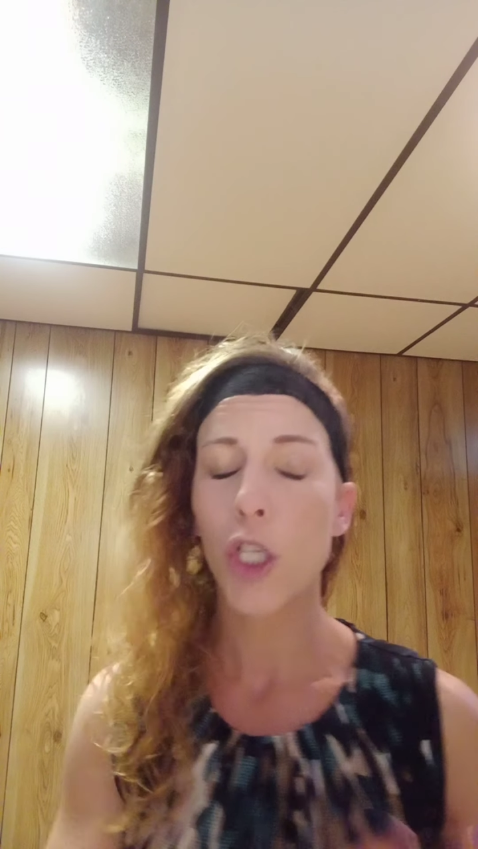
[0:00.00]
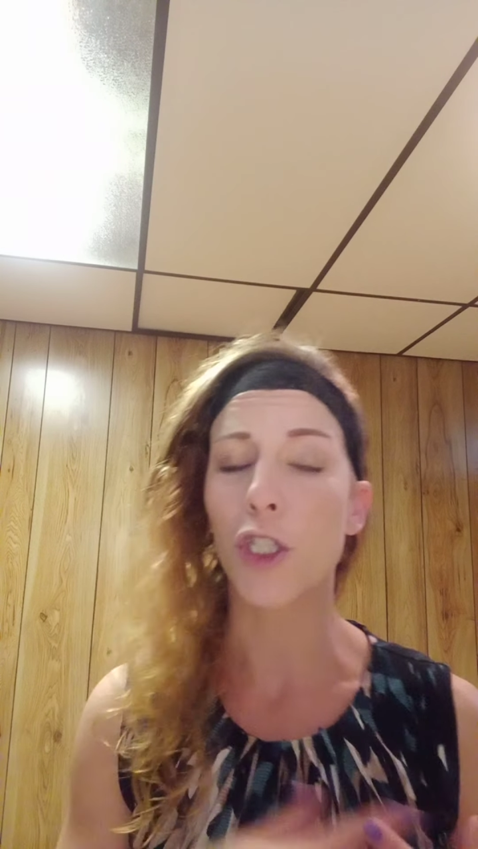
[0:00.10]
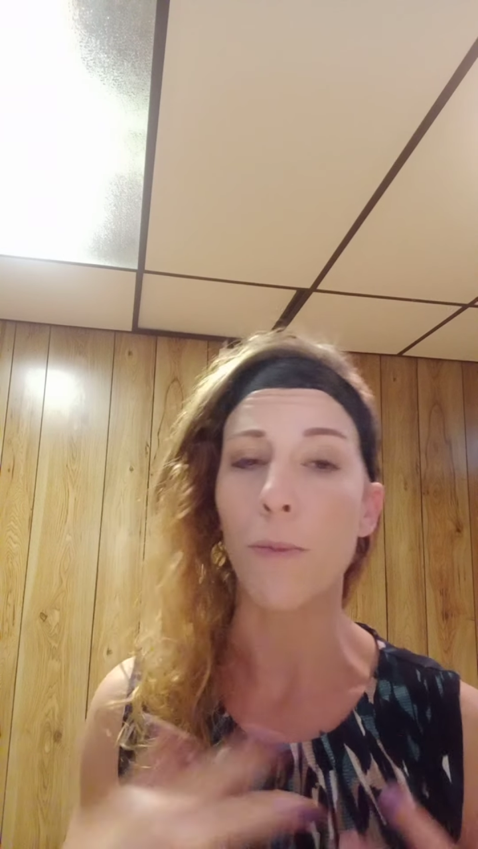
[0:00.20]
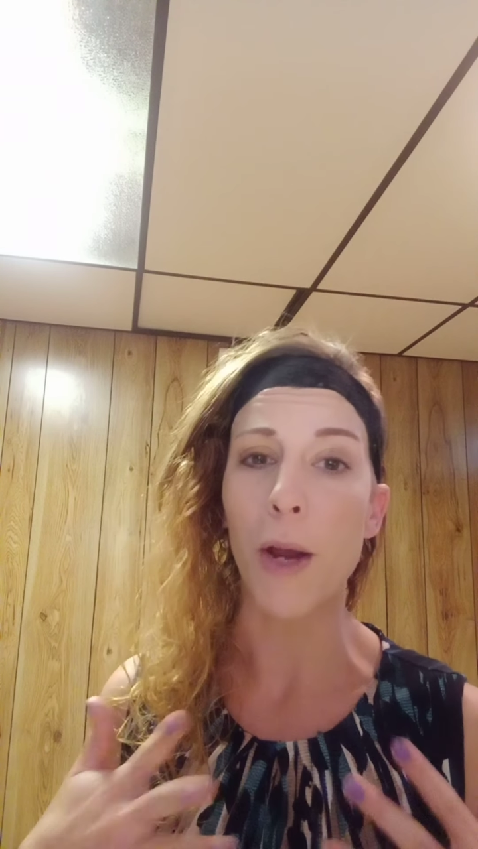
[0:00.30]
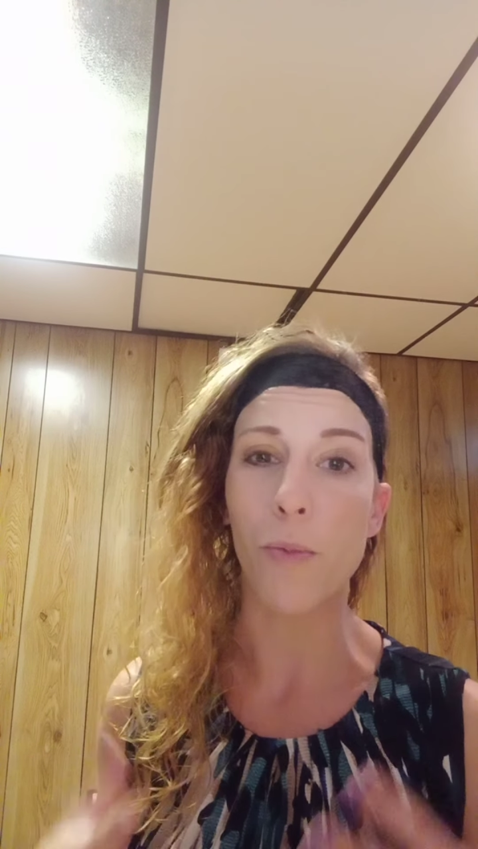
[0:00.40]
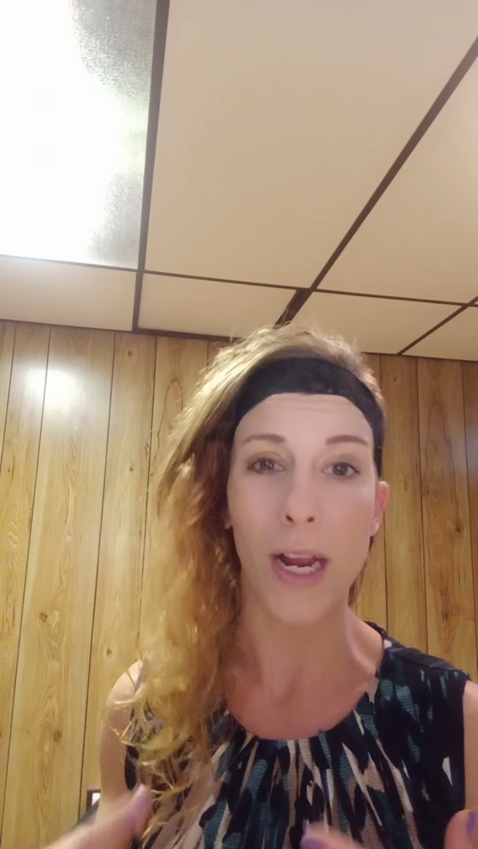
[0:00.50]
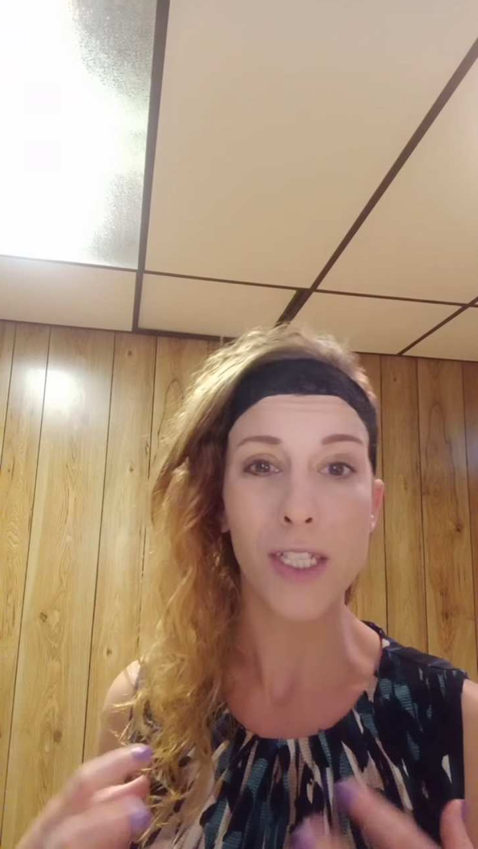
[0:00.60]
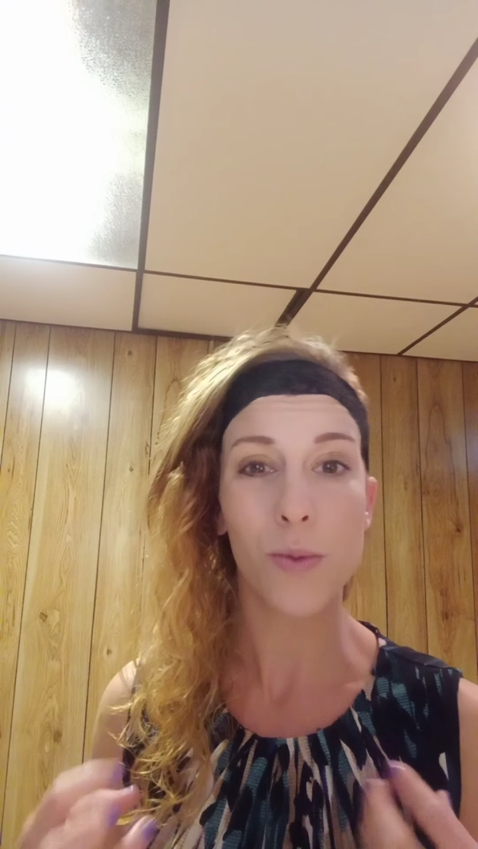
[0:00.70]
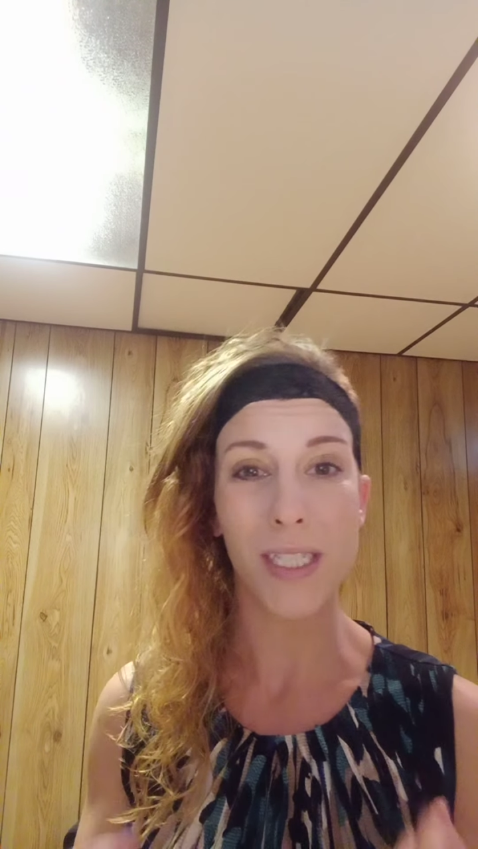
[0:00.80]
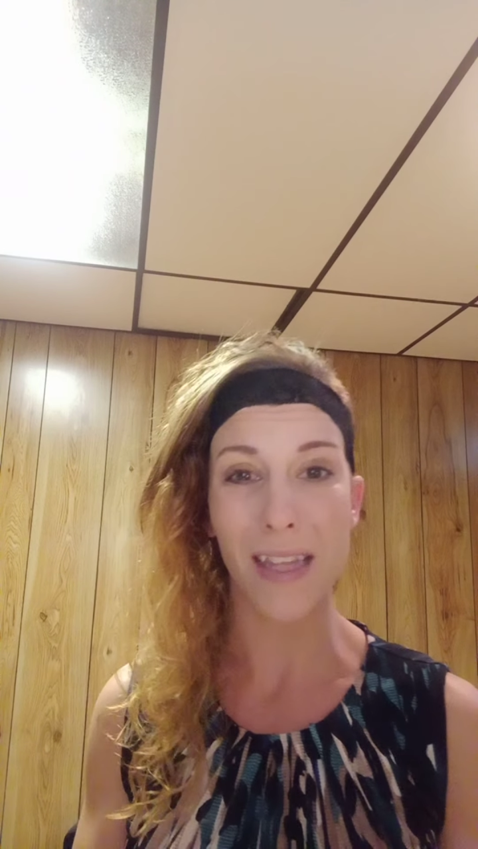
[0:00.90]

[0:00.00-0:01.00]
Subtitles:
So my rent was